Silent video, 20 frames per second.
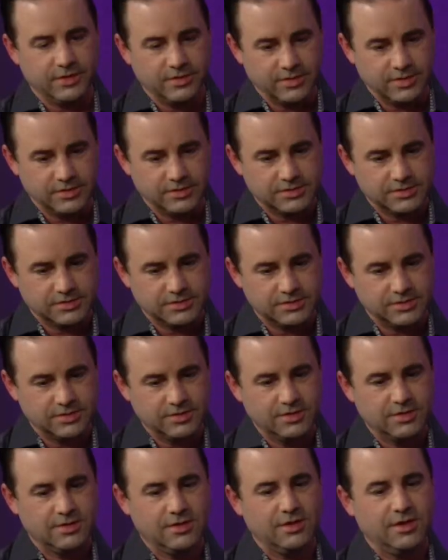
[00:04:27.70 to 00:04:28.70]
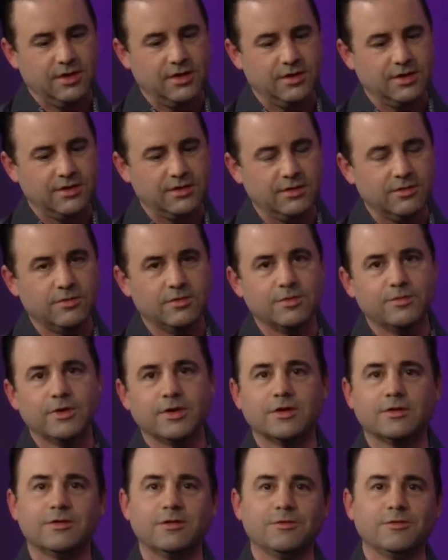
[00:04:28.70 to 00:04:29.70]
this, and I don't want to make
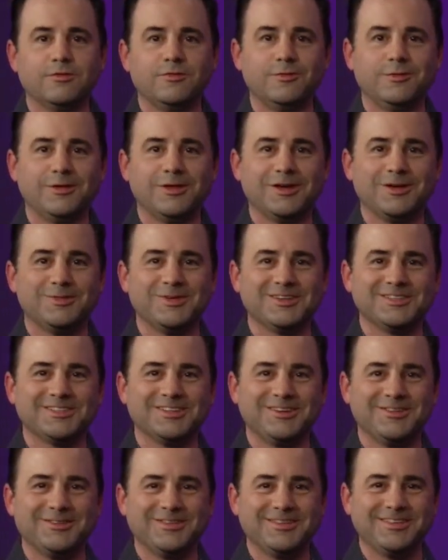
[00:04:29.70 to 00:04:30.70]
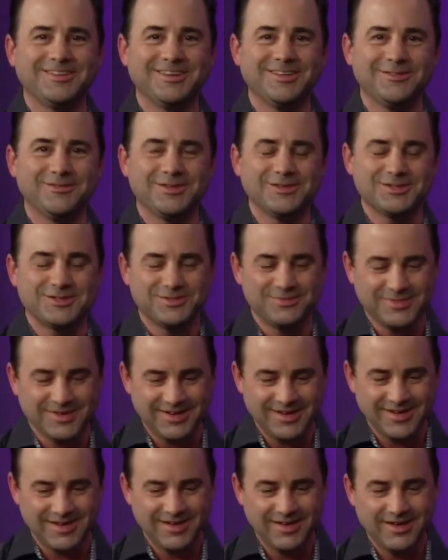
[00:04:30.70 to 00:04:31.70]
a total fool out of myself on television,
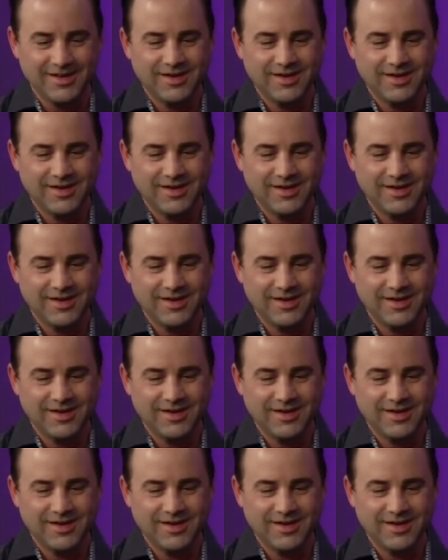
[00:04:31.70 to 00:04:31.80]
but